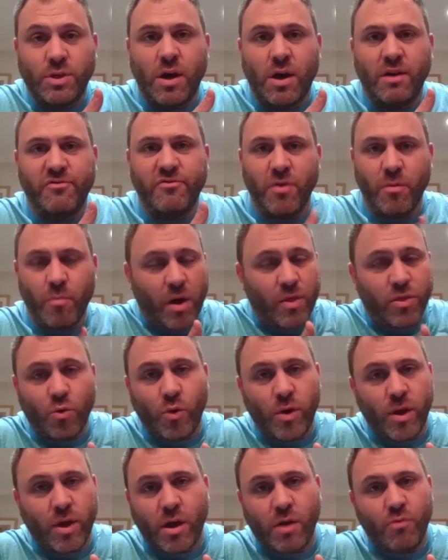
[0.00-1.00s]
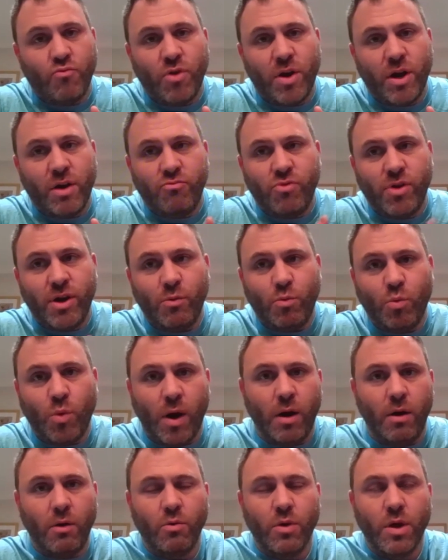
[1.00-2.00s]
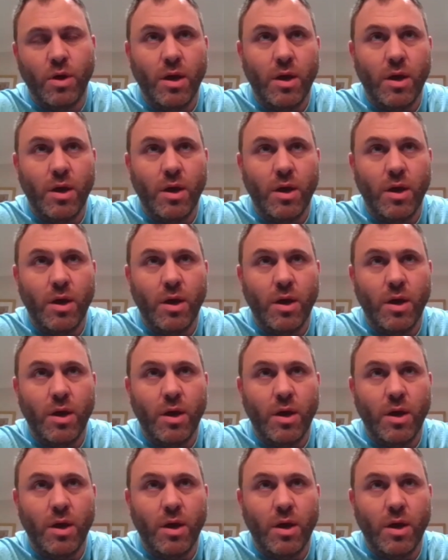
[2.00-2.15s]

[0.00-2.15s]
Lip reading: hard for him. I thought he coped really, really well.